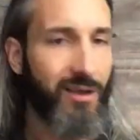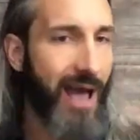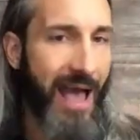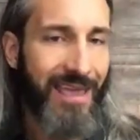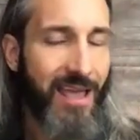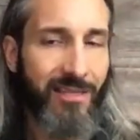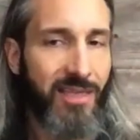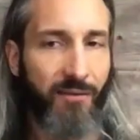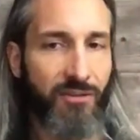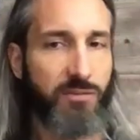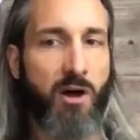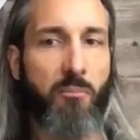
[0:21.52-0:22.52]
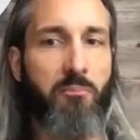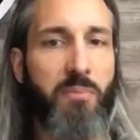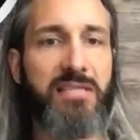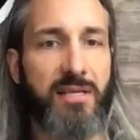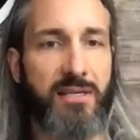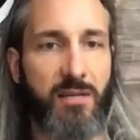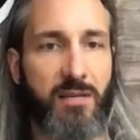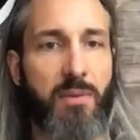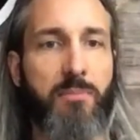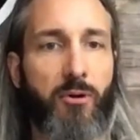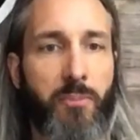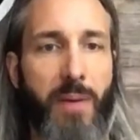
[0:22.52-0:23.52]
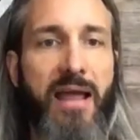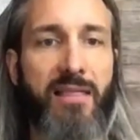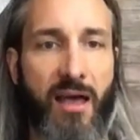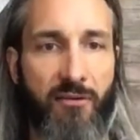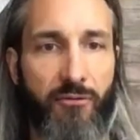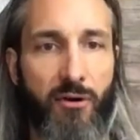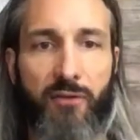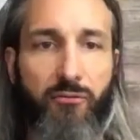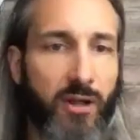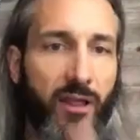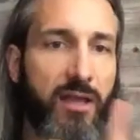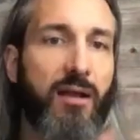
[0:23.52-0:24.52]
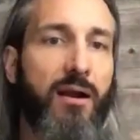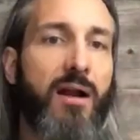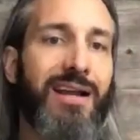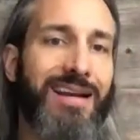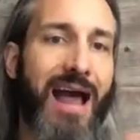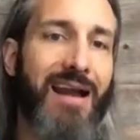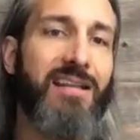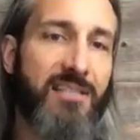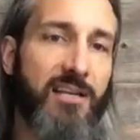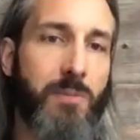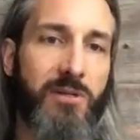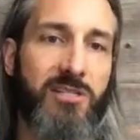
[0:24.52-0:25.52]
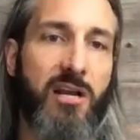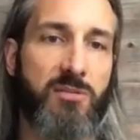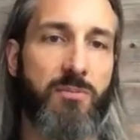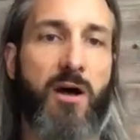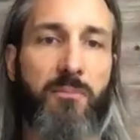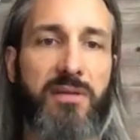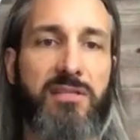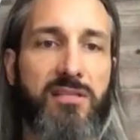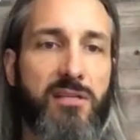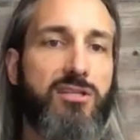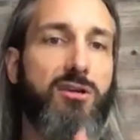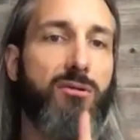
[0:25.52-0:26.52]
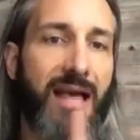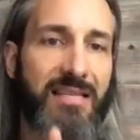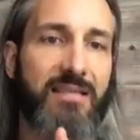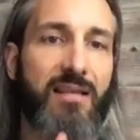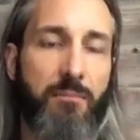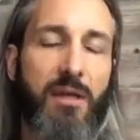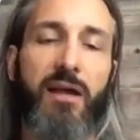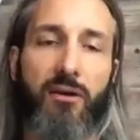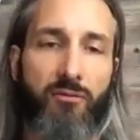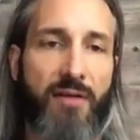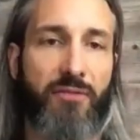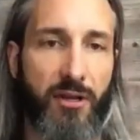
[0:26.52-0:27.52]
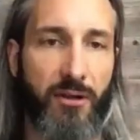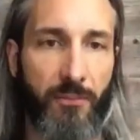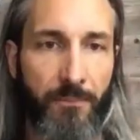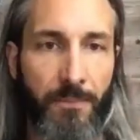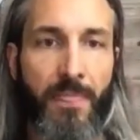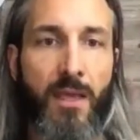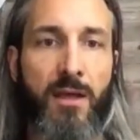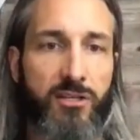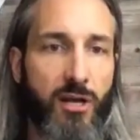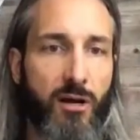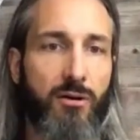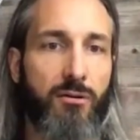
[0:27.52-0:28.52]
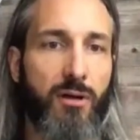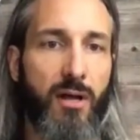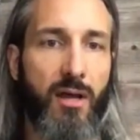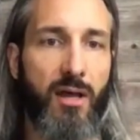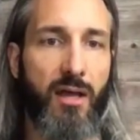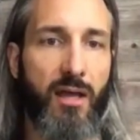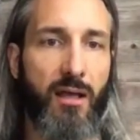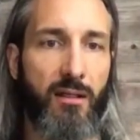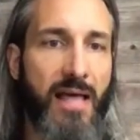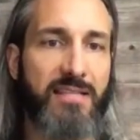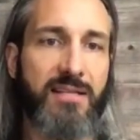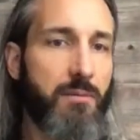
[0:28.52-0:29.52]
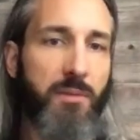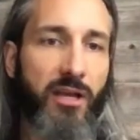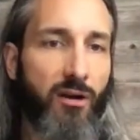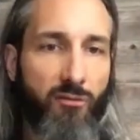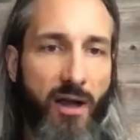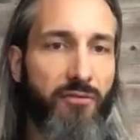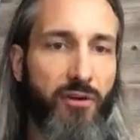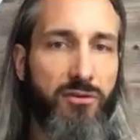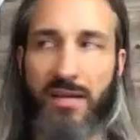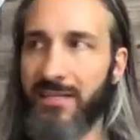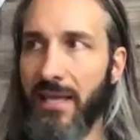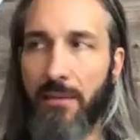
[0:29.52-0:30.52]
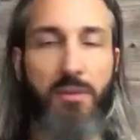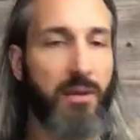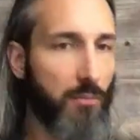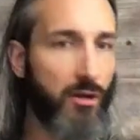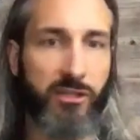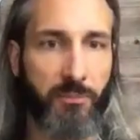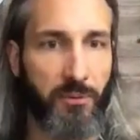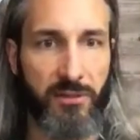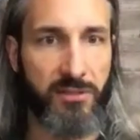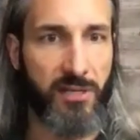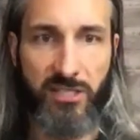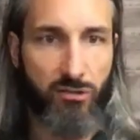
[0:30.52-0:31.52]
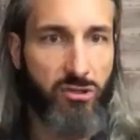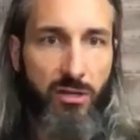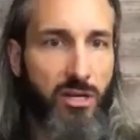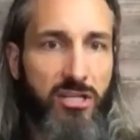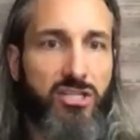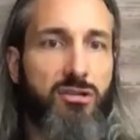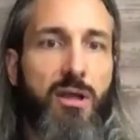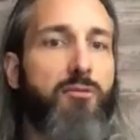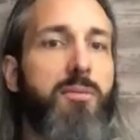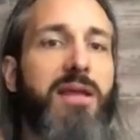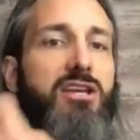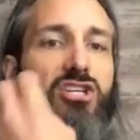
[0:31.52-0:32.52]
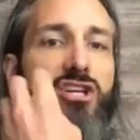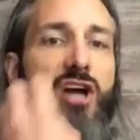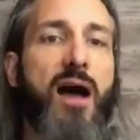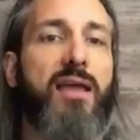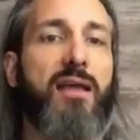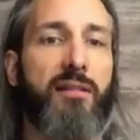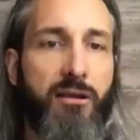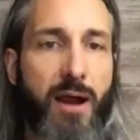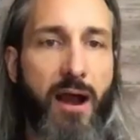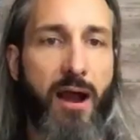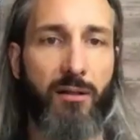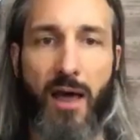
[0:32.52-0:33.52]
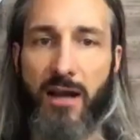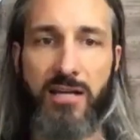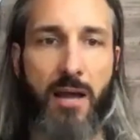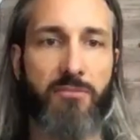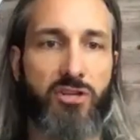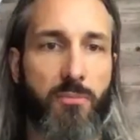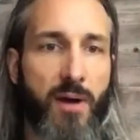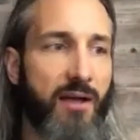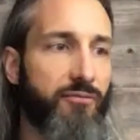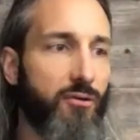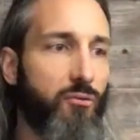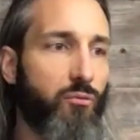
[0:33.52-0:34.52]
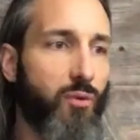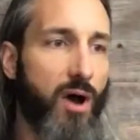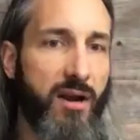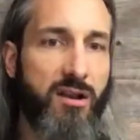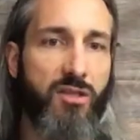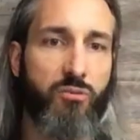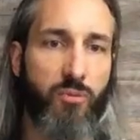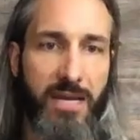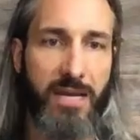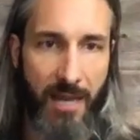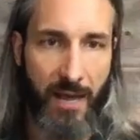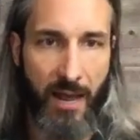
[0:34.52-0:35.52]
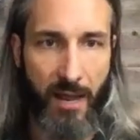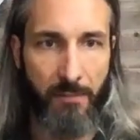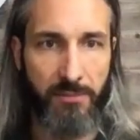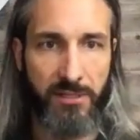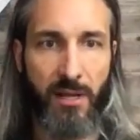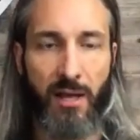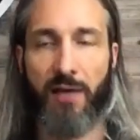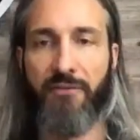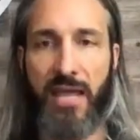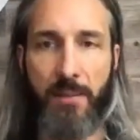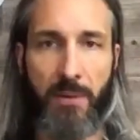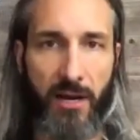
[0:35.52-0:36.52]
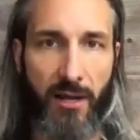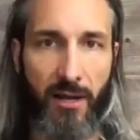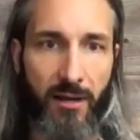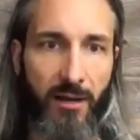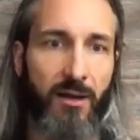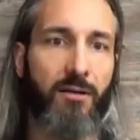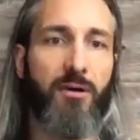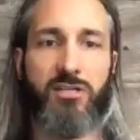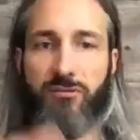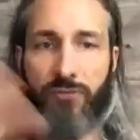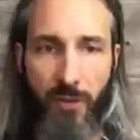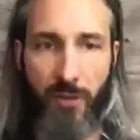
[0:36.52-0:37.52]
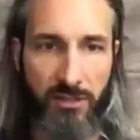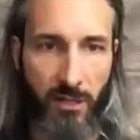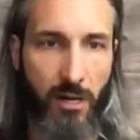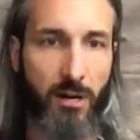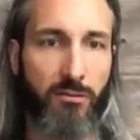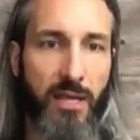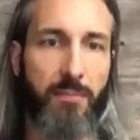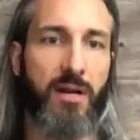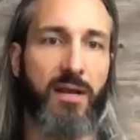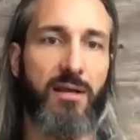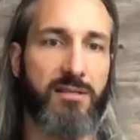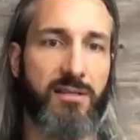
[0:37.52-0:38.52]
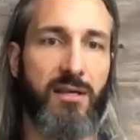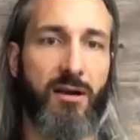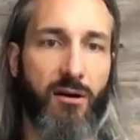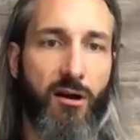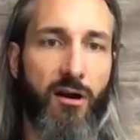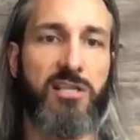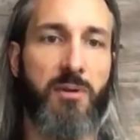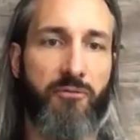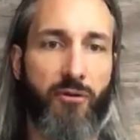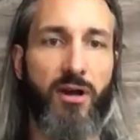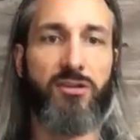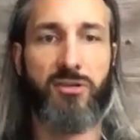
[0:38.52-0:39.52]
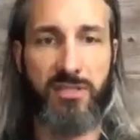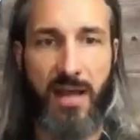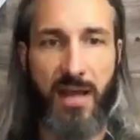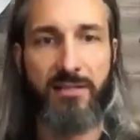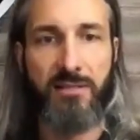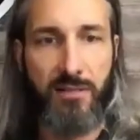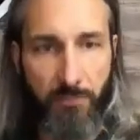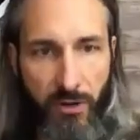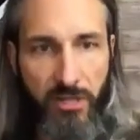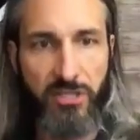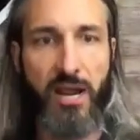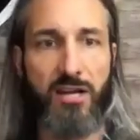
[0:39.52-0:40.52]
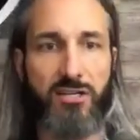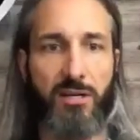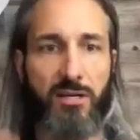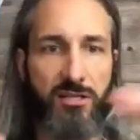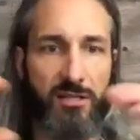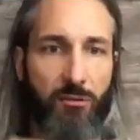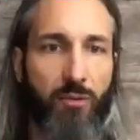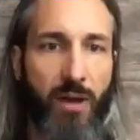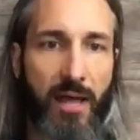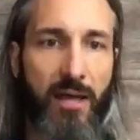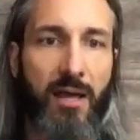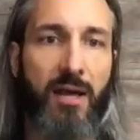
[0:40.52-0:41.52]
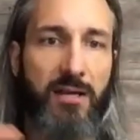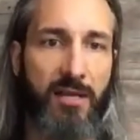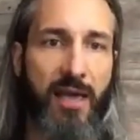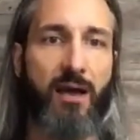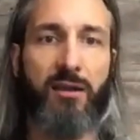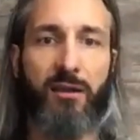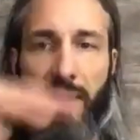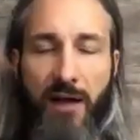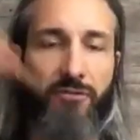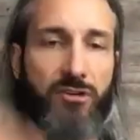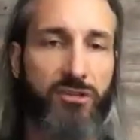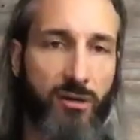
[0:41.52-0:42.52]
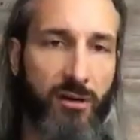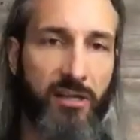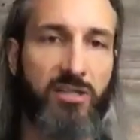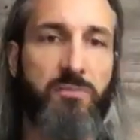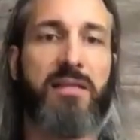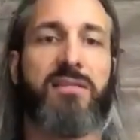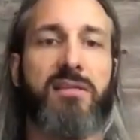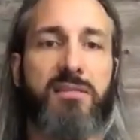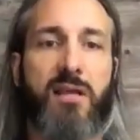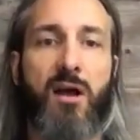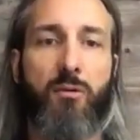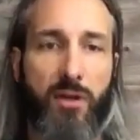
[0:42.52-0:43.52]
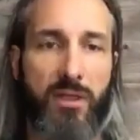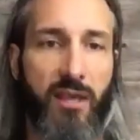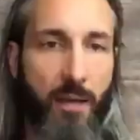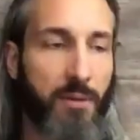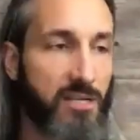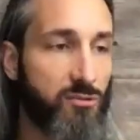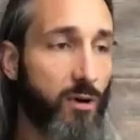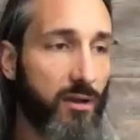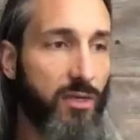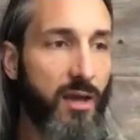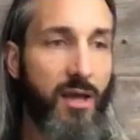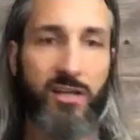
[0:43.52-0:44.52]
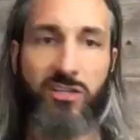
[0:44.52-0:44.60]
I can't think of a small business that people are paying that for. If we look at 96% of small businesses do less than a million of revenue. So less than a million in revenue doesn't get big multiples. It's it's it would be shockingly rare. A lot of times you're buying for one to three times of EBITDA, which for those that don't know EBITDA, it's you know earnings before interest, taxes, and appreciation. It's just a way to calculate after certain expenses what the company is worth.